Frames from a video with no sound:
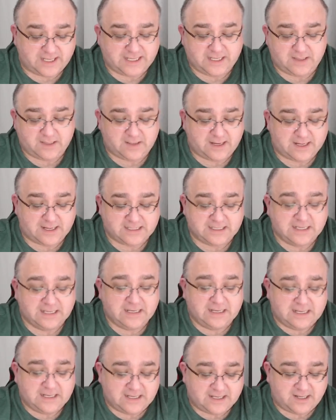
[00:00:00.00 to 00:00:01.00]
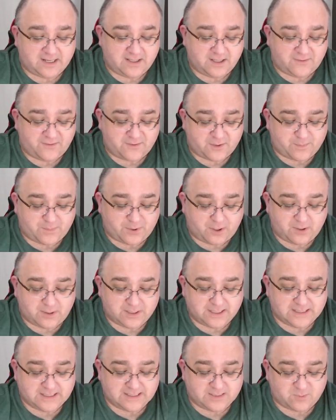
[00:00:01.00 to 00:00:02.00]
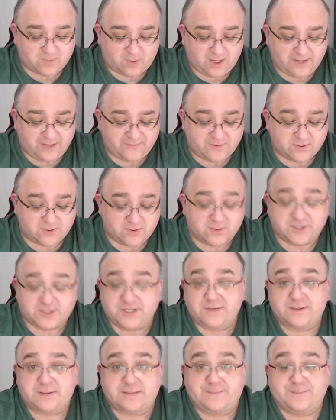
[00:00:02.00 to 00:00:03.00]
legs, yelling for the Polly and his wife, and Hawk shoots him.